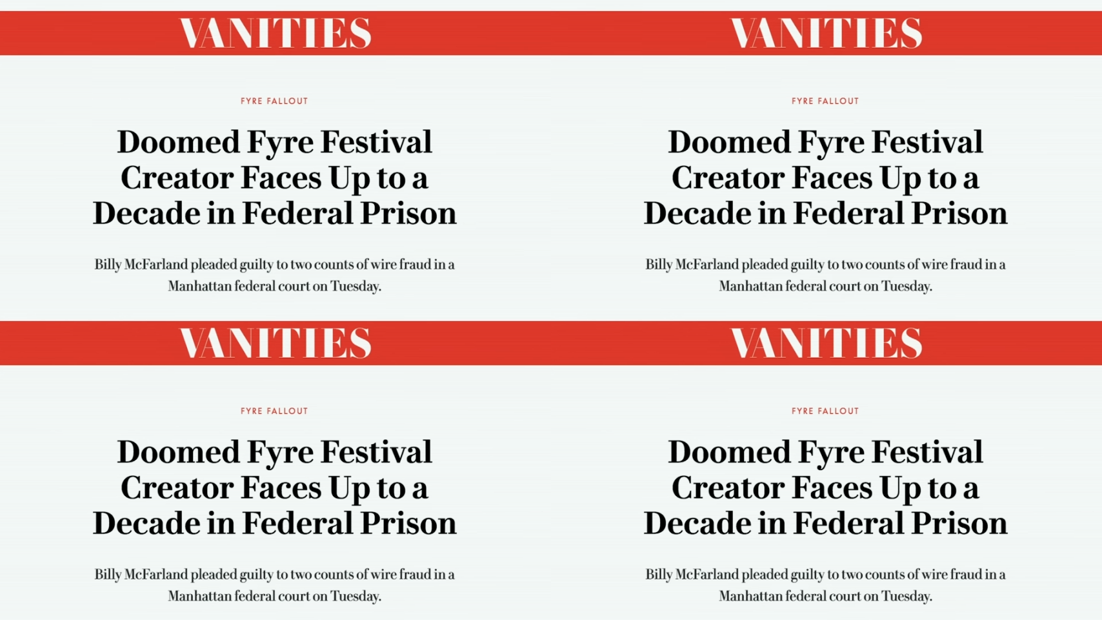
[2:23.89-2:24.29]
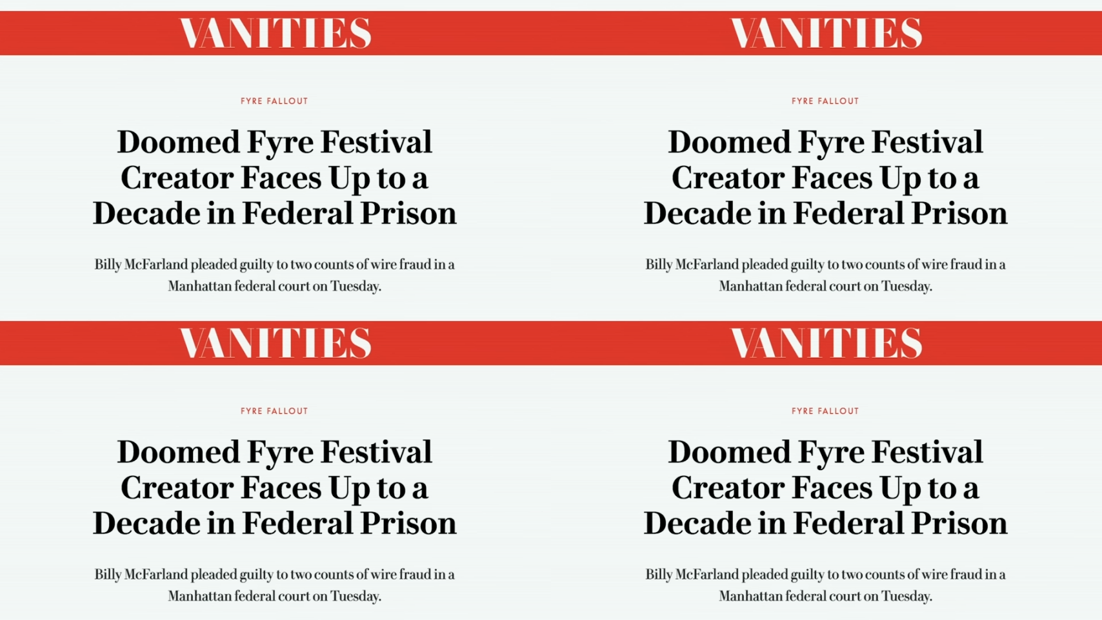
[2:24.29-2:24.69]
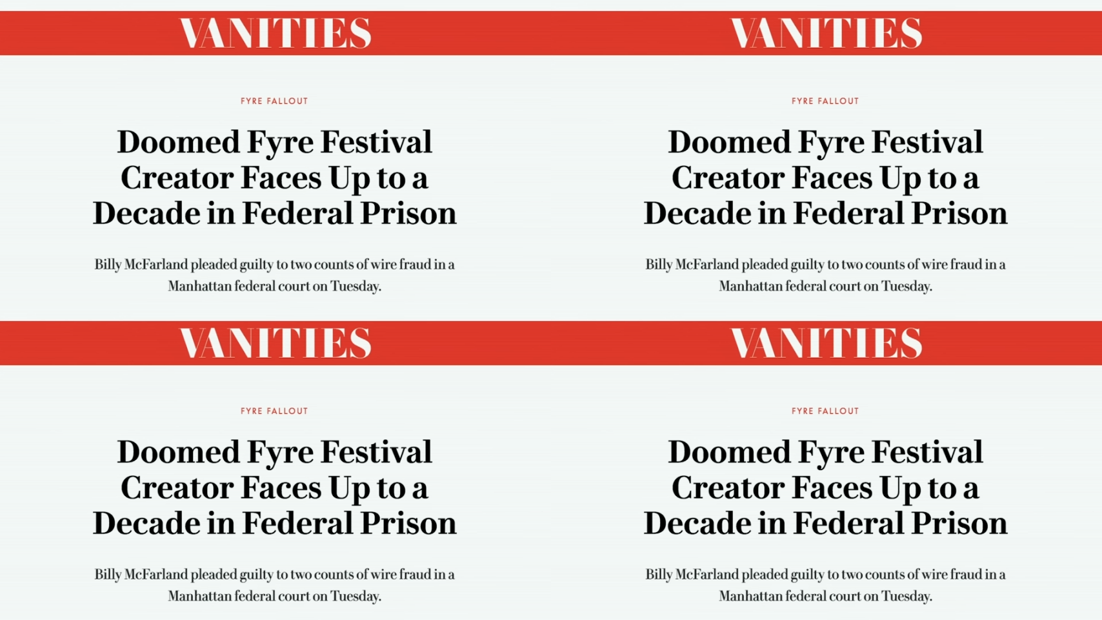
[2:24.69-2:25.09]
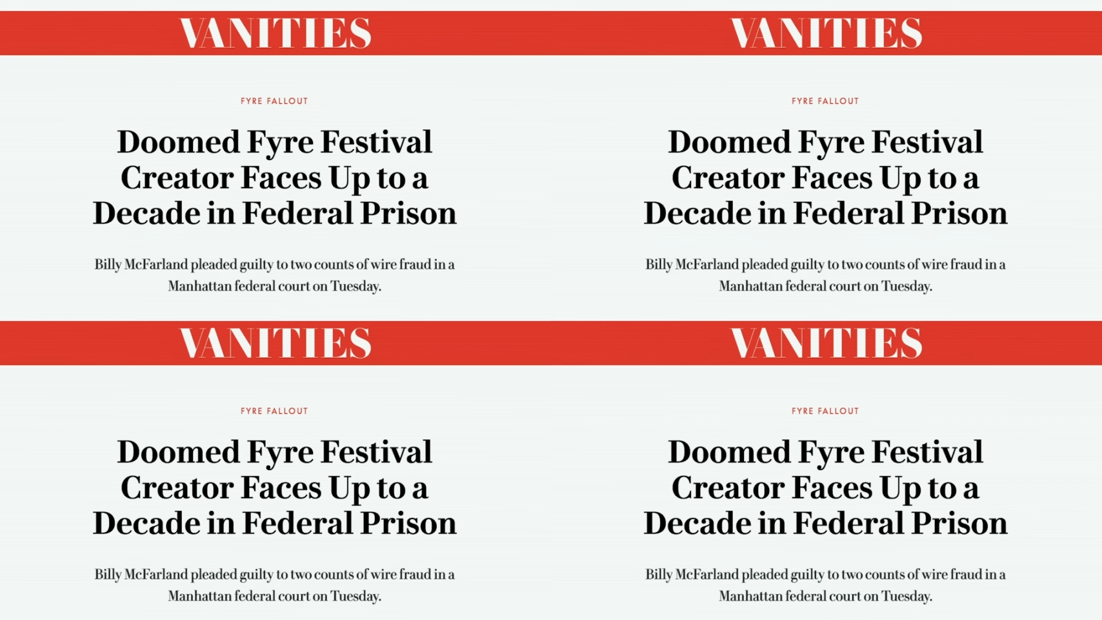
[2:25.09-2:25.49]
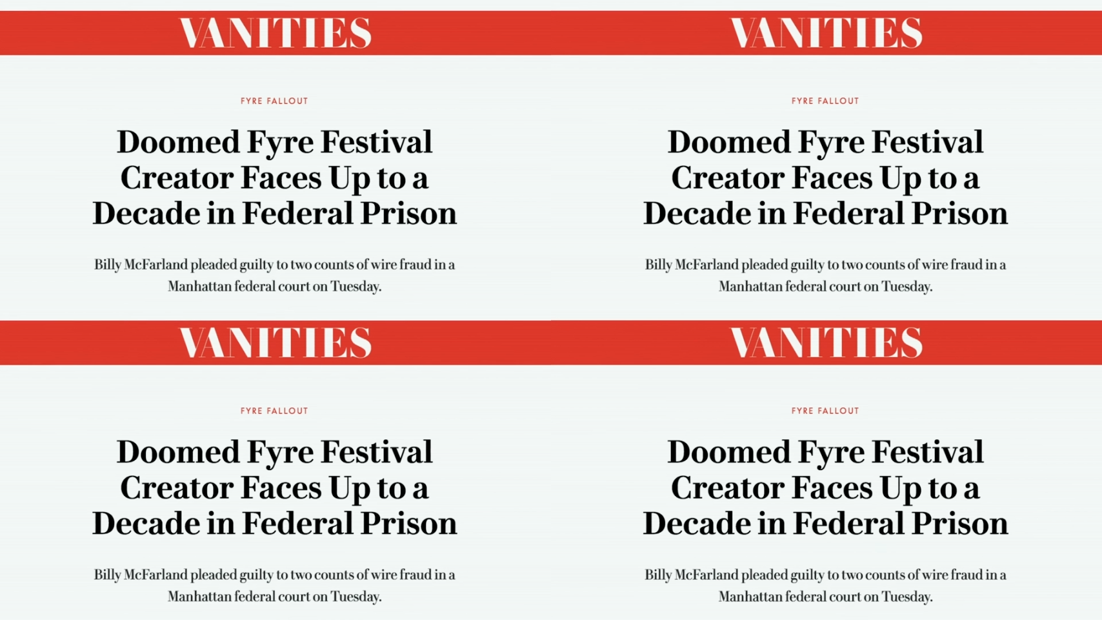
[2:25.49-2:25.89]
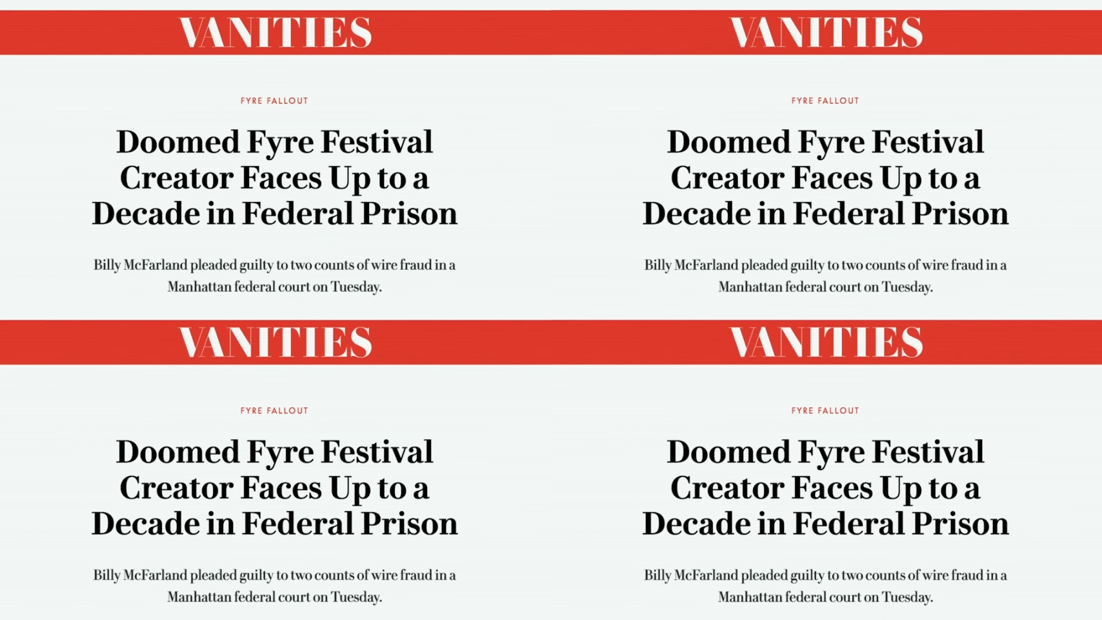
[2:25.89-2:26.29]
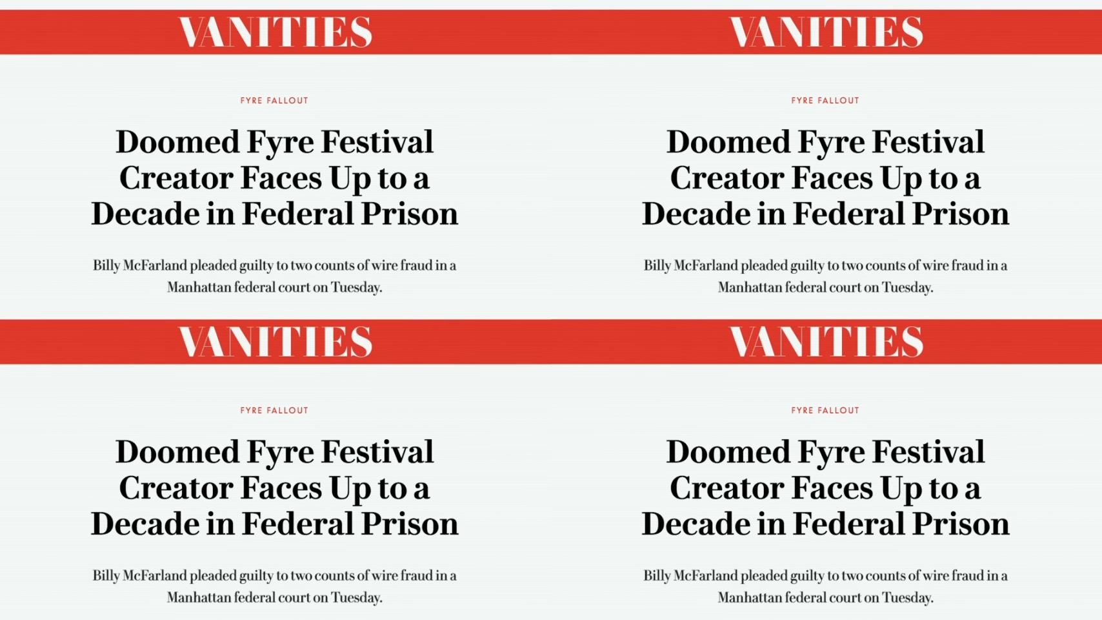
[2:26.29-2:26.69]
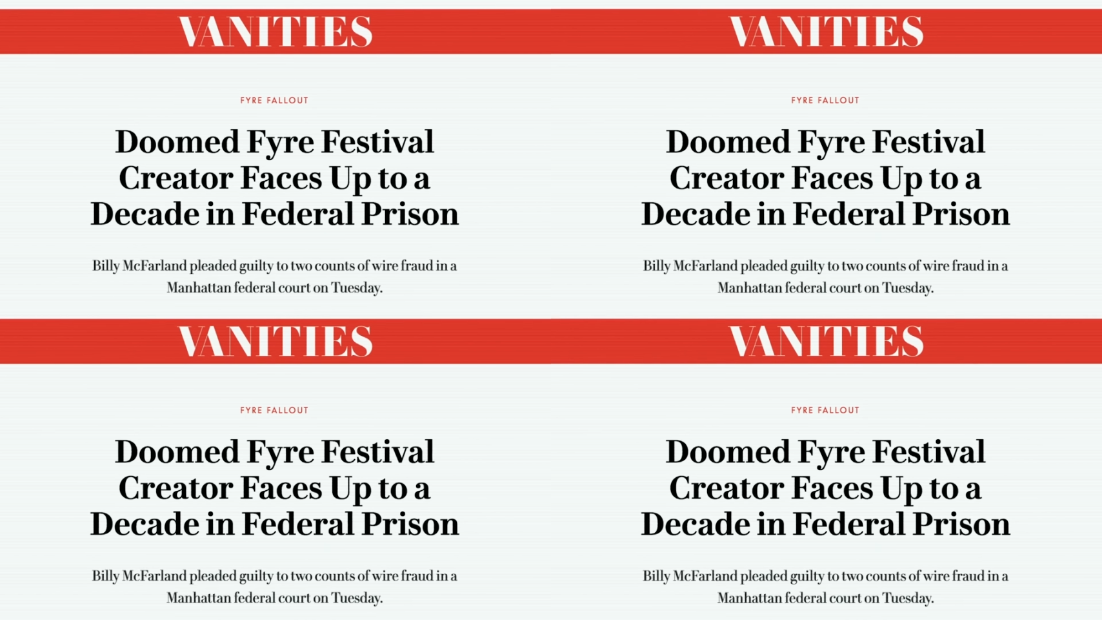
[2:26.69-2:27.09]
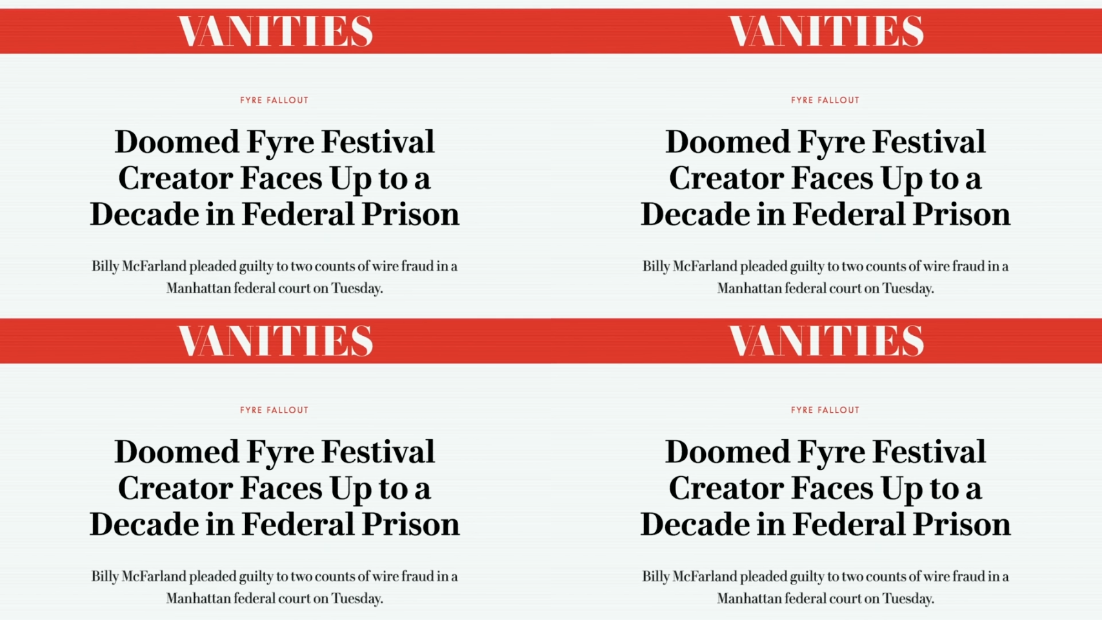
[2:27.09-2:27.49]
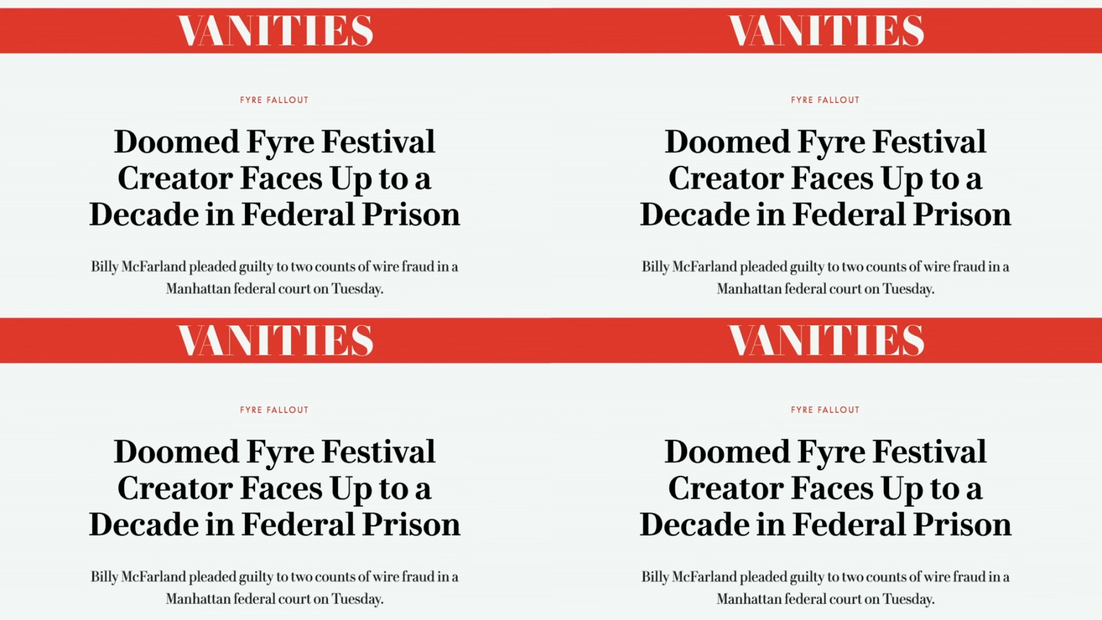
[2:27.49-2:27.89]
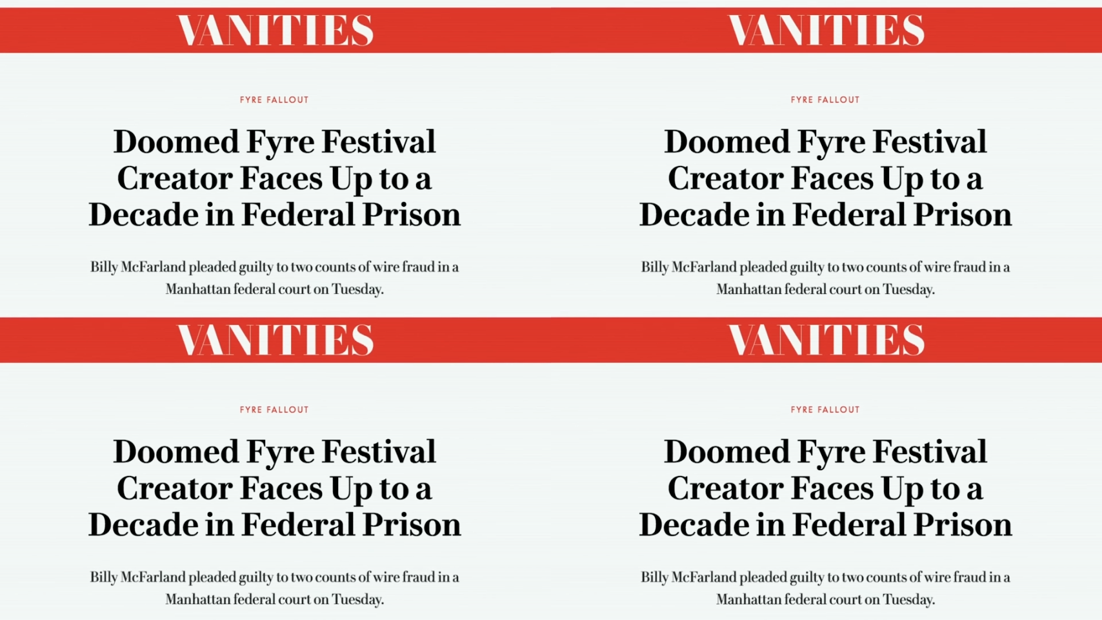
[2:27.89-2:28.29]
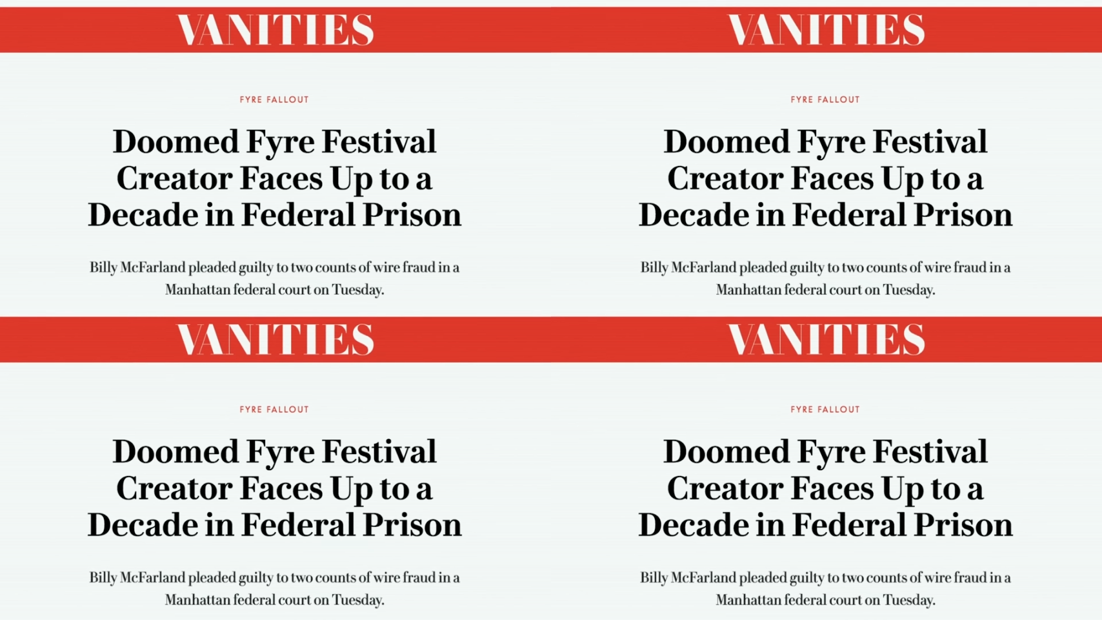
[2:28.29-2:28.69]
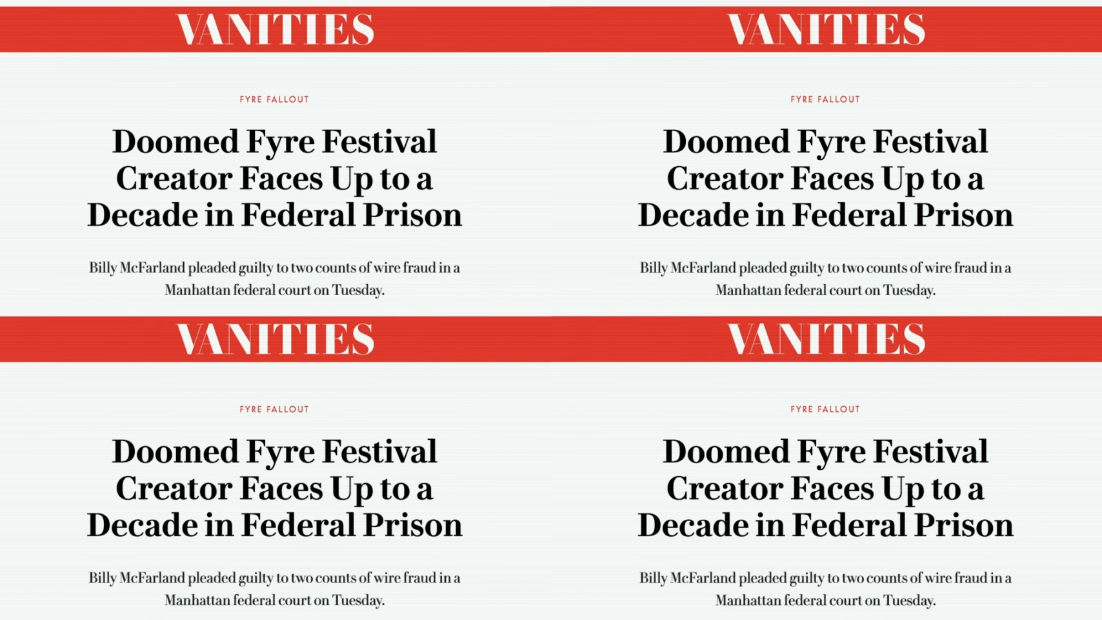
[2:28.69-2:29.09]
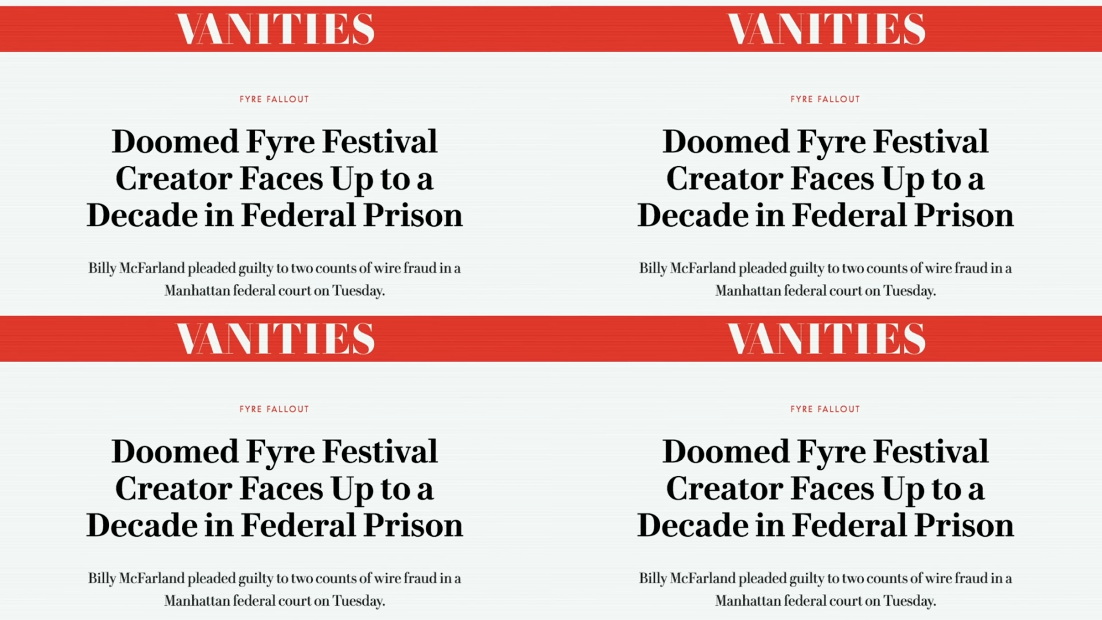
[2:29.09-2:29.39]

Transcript: No face is visible, so there are no lips to read.